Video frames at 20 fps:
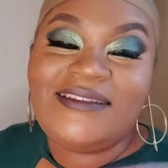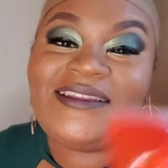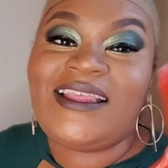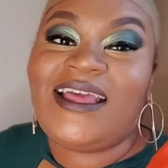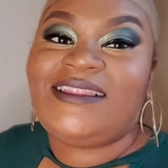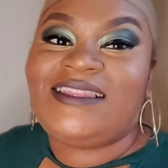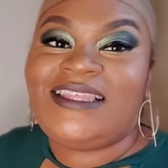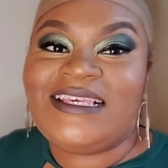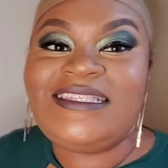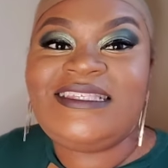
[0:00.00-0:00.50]
Now,
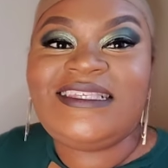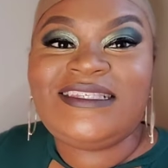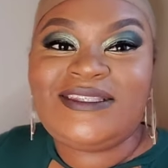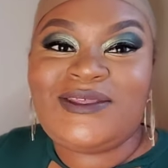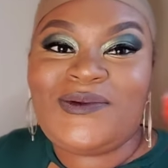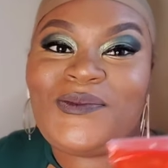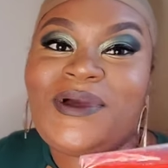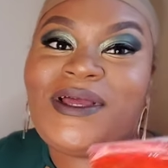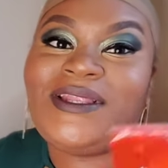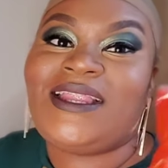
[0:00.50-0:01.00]
this is
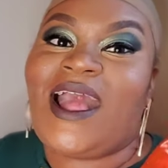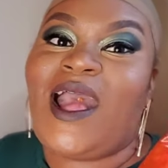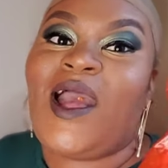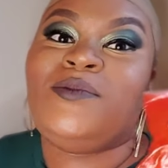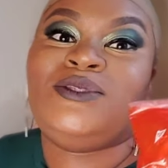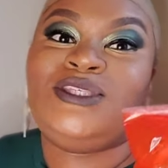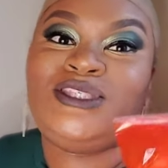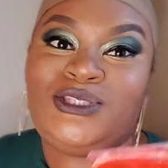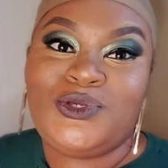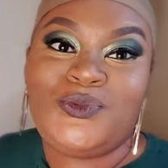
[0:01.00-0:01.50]
the one that
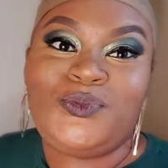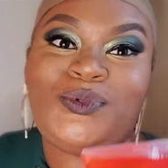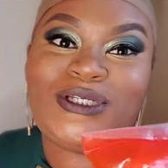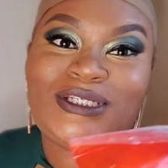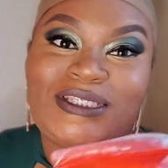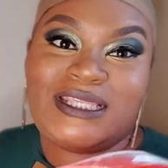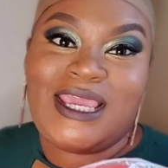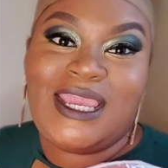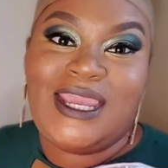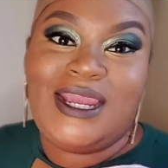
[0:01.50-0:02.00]
I'm super
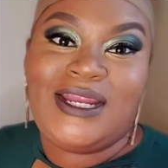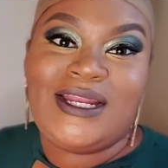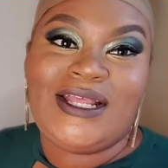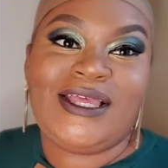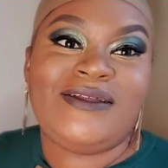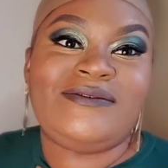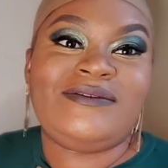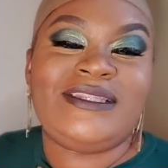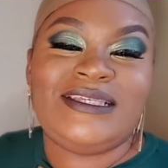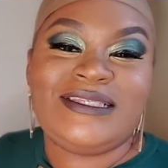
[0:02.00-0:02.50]
scared
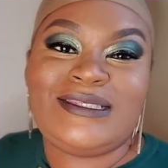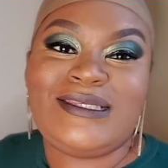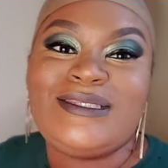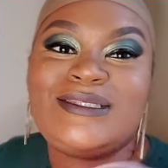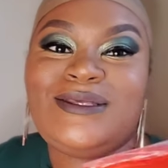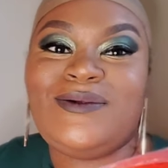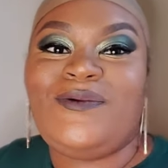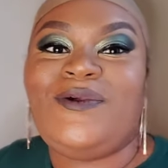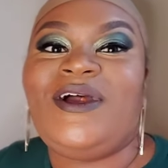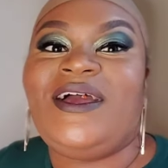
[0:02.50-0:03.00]
of. This is
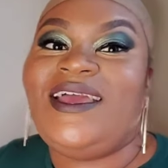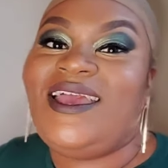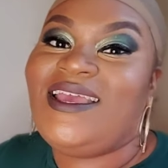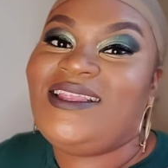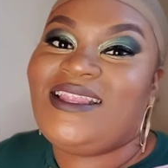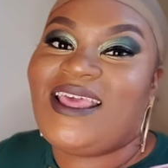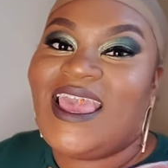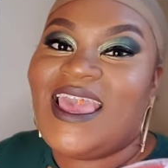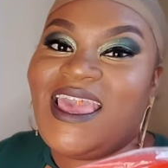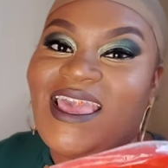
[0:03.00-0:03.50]
the
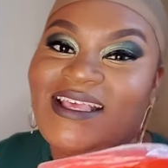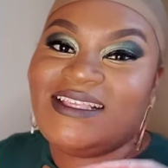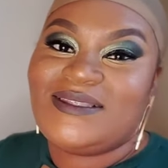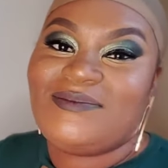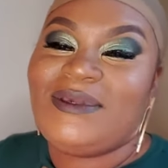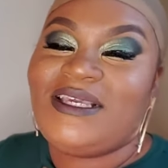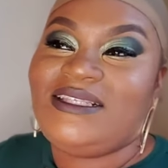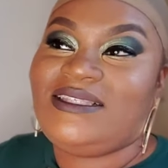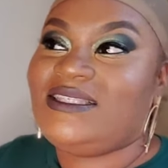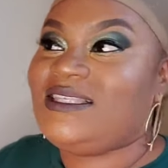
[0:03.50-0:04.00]
one that has
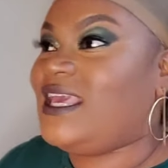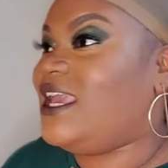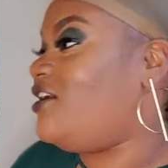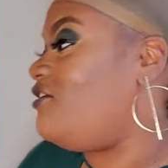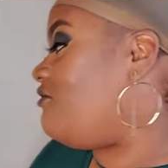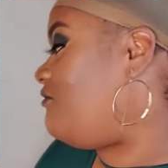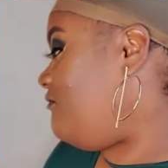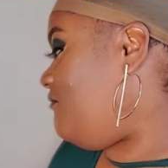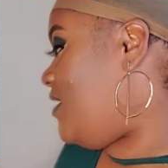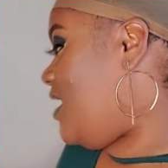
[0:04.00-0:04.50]
me
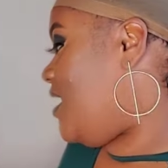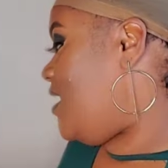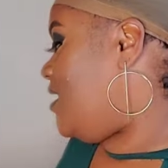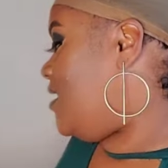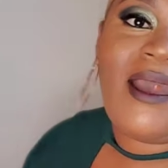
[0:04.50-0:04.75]
terrified.